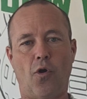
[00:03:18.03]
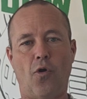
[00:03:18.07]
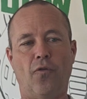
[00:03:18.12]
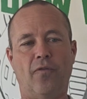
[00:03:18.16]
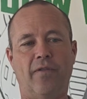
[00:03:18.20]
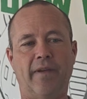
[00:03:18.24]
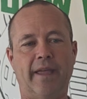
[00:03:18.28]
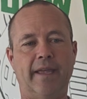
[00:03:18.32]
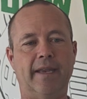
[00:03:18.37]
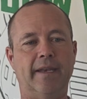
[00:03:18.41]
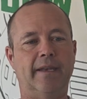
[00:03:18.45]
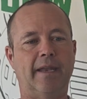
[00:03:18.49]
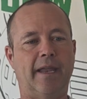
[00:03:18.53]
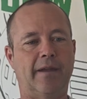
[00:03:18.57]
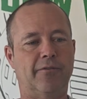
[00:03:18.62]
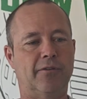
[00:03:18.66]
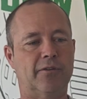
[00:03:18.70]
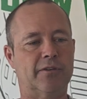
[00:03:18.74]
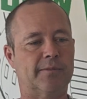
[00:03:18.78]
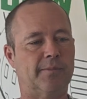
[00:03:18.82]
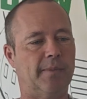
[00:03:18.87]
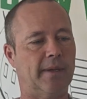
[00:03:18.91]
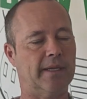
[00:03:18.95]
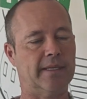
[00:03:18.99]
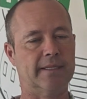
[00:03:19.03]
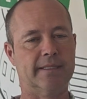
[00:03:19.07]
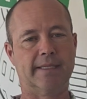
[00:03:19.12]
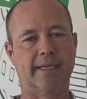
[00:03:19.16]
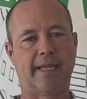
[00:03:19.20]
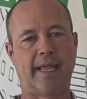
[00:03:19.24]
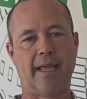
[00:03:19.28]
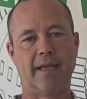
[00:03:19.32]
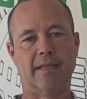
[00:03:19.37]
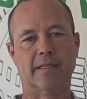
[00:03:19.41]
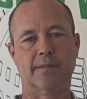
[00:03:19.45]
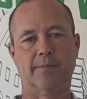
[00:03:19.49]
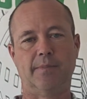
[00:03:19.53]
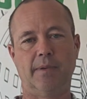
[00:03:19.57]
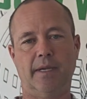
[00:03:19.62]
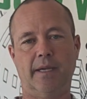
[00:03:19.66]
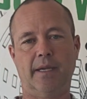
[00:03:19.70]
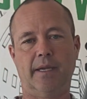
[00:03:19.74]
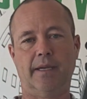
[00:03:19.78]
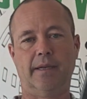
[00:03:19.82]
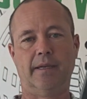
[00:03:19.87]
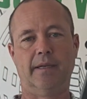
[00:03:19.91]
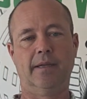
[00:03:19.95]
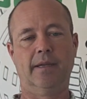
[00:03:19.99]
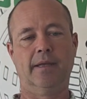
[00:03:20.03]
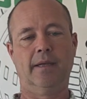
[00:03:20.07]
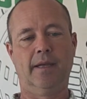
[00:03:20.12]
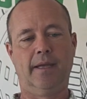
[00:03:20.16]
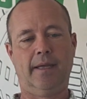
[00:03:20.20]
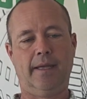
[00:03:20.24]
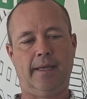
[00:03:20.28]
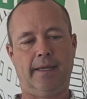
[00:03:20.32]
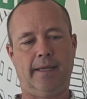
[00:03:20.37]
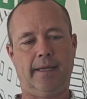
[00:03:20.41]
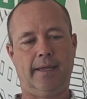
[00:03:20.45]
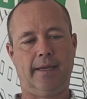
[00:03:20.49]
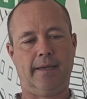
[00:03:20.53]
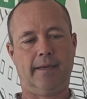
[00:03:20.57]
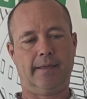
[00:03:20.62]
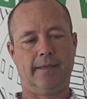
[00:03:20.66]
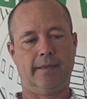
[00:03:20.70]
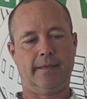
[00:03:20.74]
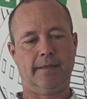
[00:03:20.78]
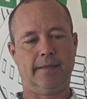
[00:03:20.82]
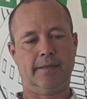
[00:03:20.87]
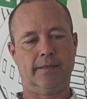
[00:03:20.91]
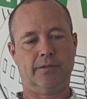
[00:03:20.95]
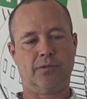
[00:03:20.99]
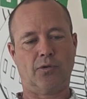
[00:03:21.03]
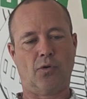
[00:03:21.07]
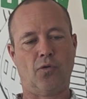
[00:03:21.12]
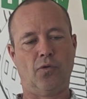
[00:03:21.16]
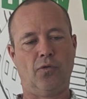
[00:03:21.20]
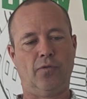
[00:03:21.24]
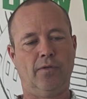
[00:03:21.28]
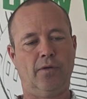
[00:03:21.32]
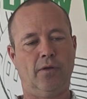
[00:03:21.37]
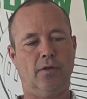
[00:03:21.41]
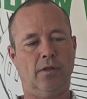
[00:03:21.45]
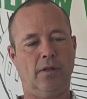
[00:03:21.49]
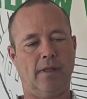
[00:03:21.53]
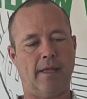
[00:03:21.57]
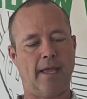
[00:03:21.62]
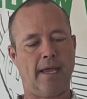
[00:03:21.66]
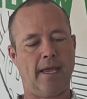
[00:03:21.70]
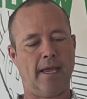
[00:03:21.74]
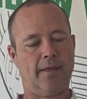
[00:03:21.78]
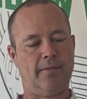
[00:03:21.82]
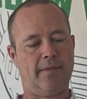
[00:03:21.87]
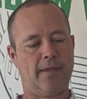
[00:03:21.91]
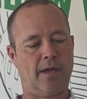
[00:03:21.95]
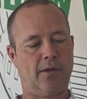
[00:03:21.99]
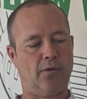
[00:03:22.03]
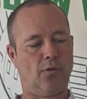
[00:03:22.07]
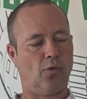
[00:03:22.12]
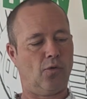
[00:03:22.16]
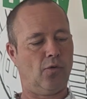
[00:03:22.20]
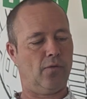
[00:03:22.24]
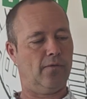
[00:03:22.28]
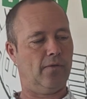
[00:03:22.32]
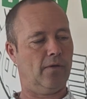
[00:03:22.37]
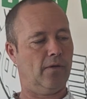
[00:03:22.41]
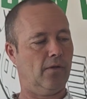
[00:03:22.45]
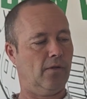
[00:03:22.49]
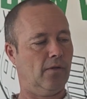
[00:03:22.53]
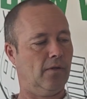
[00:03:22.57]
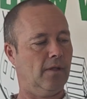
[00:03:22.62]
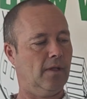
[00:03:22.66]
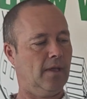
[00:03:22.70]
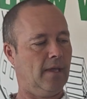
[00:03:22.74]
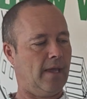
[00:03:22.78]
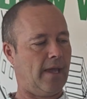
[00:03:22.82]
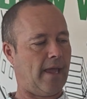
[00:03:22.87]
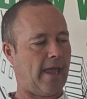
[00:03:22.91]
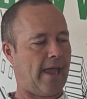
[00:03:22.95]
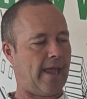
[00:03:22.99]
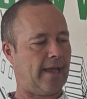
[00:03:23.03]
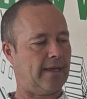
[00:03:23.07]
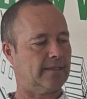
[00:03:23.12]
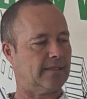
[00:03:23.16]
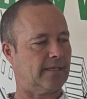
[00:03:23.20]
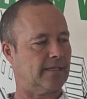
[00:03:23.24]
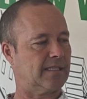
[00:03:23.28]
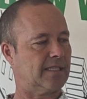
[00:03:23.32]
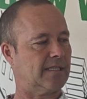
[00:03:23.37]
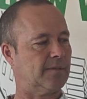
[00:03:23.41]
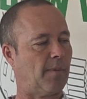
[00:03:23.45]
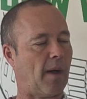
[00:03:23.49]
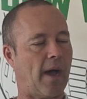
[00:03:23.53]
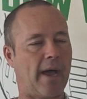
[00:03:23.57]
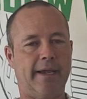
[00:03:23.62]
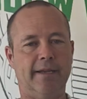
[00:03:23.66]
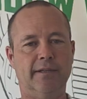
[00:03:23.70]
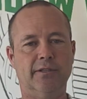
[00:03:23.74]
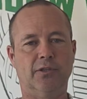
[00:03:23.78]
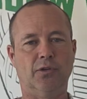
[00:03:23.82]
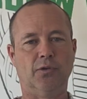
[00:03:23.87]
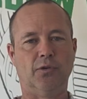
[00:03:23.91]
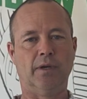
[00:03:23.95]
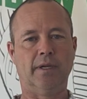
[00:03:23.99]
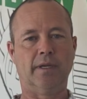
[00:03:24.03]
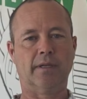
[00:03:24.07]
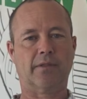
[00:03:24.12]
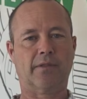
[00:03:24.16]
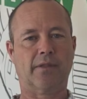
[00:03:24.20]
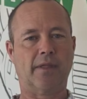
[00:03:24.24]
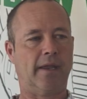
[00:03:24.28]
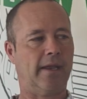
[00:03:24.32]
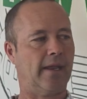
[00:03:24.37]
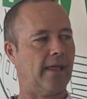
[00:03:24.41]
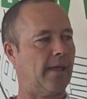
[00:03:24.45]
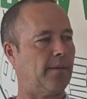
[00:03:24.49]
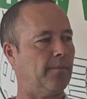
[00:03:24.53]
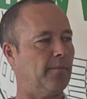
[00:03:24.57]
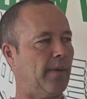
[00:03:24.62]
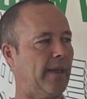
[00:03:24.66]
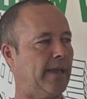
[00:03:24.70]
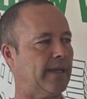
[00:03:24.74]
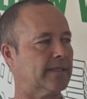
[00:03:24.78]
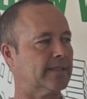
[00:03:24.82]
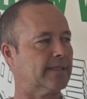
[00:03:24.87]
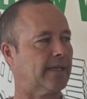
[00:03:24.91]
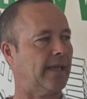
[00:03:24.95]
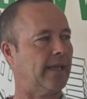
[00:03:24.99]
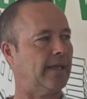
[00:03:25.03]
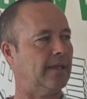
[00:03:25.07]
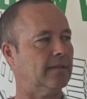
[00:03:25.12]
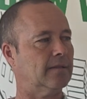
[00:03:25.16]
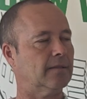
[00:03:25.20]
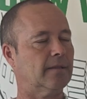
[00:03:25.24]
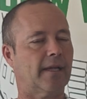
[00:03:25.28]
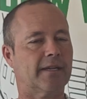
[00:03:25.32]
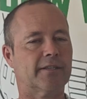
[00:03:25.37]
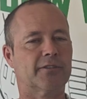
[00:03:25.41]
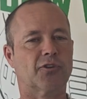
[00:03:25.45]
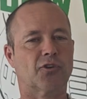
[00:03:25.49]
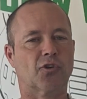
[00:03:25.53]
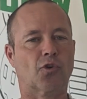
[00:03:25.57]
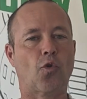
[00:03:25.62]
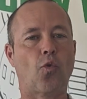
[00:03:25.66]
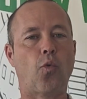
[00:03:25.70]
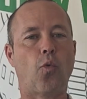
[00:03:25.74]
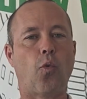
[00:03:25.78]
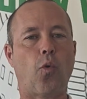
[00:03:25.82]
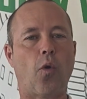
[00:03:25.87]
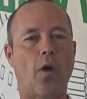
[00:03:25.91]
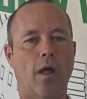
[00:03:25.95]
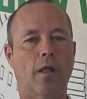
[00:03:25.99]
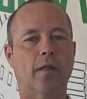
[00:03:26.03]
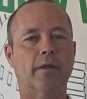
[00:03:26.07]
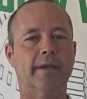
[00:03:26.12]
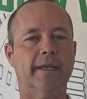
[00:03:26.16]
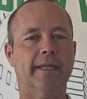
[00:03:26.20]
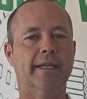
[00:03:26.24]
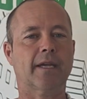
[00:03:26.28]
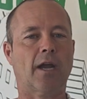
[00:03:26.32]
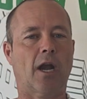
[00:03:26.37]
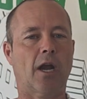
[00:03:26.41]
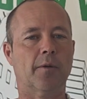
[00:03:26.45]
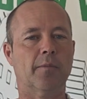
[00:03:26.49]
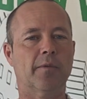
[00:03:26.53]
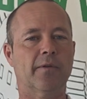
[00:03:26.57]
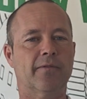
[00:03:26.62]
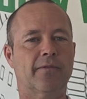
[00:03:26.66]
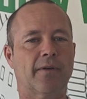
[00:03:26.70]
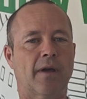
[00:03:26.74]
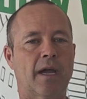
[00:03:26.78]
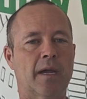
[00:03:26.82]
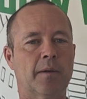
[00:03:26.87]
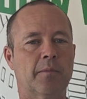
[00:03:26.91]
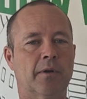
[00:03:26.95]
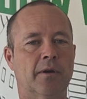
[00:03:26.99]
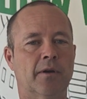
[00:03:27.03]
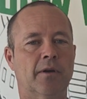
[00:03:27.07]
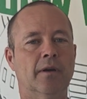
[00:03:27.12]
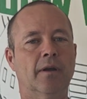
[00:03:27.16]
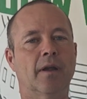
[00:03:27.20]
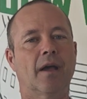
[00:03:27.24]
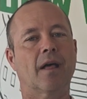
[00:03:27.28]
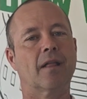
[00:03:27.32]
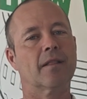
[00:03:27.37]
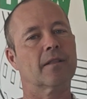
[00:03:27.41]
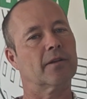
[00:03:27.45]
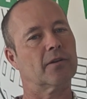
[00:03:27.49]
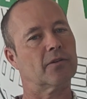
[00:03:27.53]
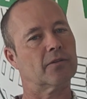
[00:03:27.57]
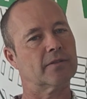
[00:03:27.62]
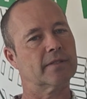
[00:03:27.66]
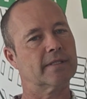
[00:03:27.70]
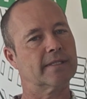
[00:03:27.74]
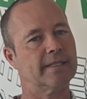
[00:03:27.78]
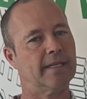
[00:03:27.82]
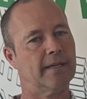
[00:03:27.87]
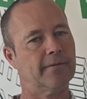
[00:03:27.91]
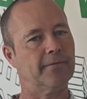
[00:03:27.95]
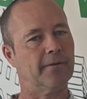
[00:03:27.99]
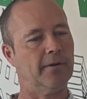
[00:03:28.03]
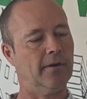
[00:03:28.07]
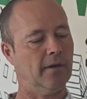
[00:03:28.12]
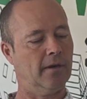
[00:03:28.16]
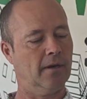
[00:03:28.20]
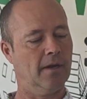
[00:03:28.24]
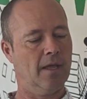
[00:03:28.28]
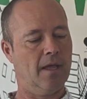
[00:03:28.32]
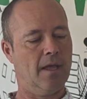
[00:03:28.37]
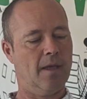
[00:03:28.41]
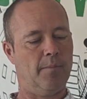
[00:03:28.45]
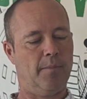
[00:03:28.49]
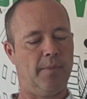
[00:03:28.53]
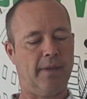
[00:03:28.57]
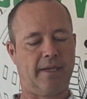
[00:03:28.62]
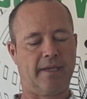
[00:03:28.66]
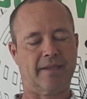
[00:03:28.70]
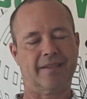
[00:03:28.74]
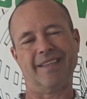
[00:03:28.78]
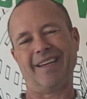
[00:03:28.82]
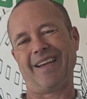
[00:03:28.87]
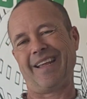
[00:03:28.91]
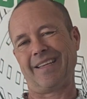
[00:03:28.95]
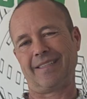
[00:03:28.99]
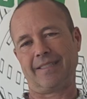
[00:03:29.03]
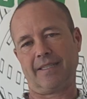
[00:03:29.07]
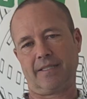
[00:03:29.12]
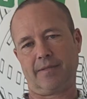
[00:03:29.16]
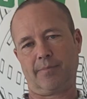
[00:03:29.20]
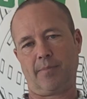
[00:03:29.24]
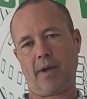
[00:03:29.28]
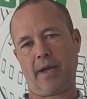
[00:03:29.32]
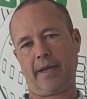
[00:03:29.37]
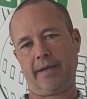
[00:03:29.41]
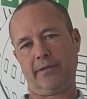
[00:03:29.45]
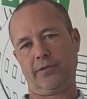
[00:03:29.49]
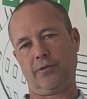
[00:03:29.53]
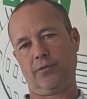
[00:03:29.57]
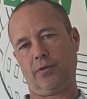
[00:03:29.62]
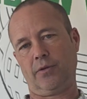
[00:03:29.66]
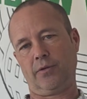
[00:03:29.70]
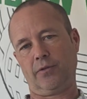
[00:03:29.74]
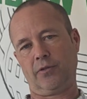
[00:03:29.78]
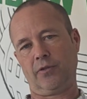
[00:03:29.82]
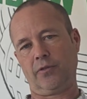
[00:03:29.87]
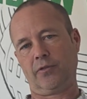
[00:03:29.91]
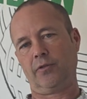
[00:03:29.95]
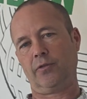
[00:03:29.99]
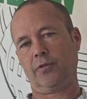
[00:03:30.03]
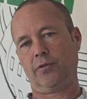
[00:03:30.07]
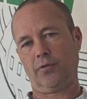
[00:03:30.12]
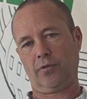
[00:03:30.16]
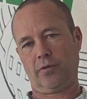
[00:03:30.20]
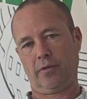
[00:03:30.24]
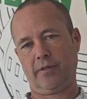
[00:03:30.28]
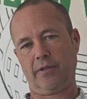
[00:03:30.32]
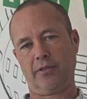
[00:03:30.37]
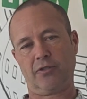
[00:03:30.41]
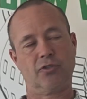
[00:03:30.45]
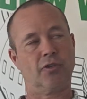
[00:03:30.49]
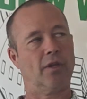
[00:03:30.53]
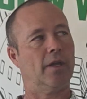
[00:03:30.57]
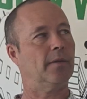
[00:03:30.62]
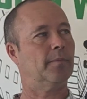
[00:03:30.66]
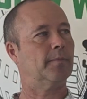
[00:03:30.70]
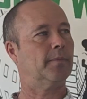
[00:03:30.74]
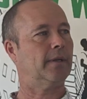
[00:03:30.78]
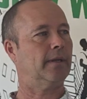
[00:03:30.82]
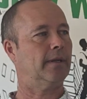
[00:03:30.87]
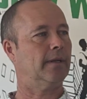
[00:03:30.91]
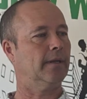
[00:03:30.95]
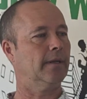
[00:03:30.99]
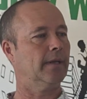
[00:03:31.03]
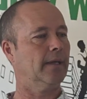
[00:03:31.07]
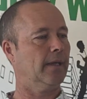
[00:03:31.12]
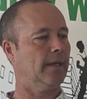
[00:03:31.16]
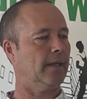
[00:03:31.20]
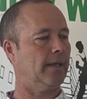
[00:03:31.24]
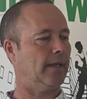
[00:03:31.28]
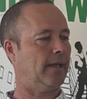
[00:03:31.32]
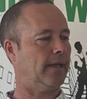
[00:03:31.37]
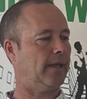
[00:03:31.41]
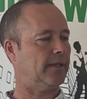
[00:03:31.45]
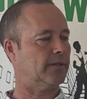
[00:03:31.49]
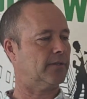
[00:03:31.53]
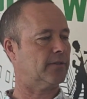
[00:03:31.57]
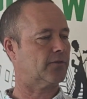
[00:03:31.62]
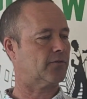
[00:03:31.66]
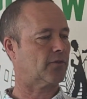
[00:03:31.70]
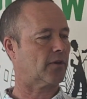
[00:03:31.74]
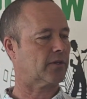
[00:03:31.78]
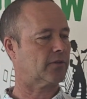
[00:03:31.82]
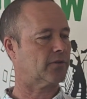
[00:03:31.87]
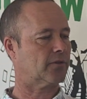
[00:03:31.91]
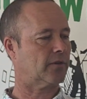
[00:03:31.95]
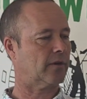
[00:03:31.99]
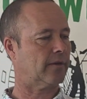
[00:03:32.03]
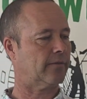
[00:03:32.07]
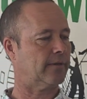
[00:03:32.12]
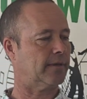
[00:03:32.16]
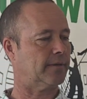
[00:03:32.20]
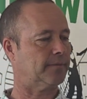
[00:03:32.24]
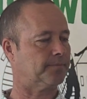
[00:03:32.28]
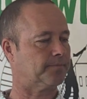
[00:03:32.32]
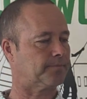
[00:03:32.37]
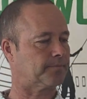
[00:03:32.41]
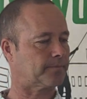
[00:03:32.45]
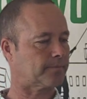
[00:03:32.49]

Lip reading: Ovate never spins, can't spin. It is oval, and that oval adds a spine to it that makes a lesser quality carbon fiber a little stiffer because it adds a spine to it just due to the shape and structure of it.